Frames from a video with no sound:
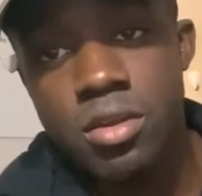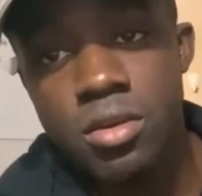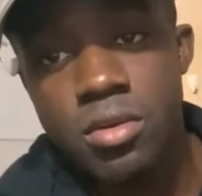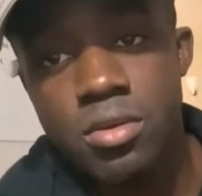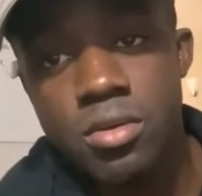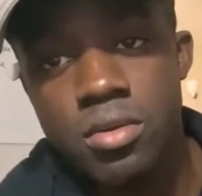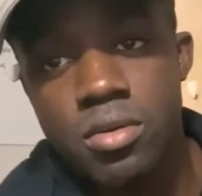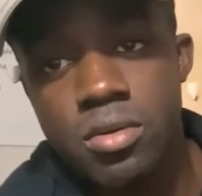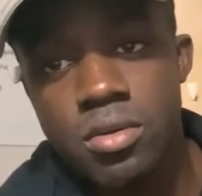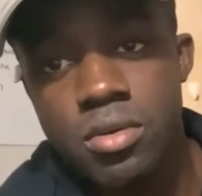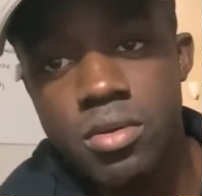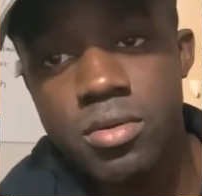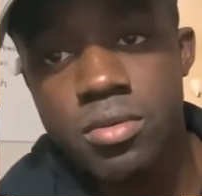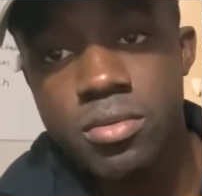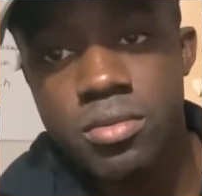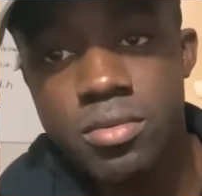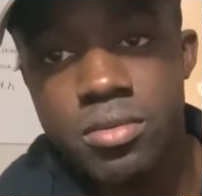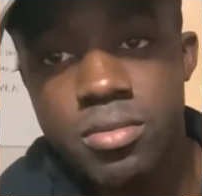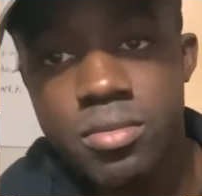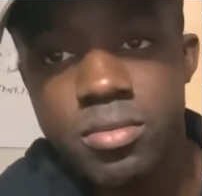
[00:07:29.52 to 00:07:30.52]

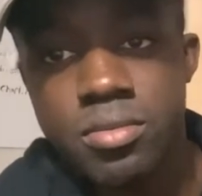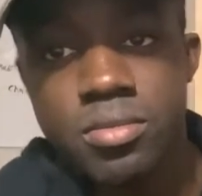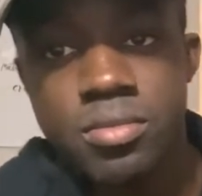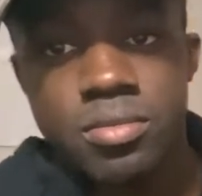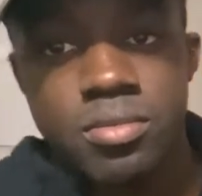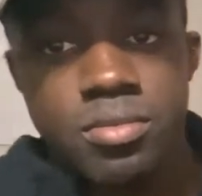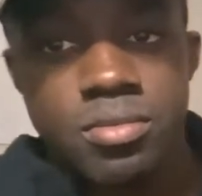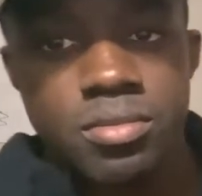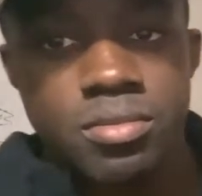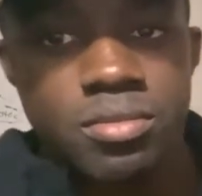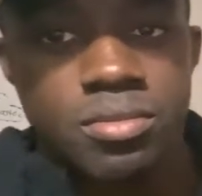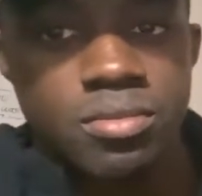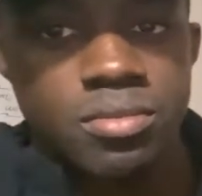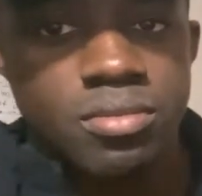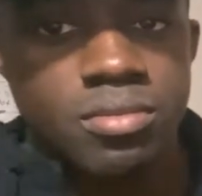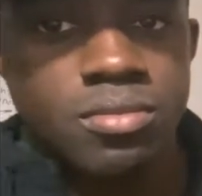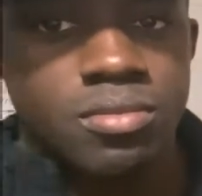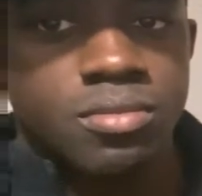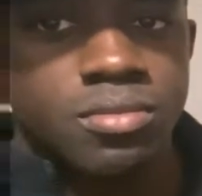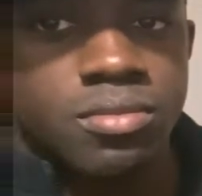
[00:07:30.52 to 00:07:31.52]

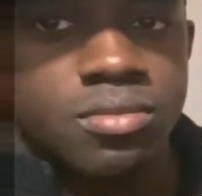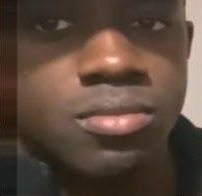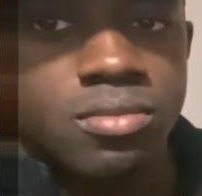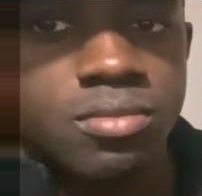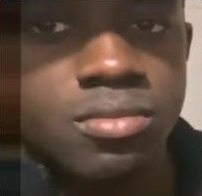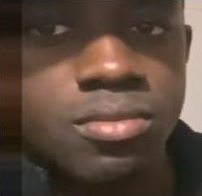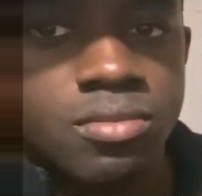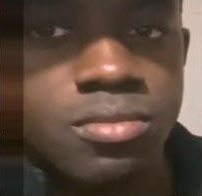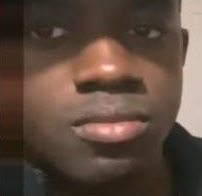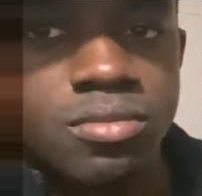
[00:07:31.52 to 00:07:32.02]
(silence)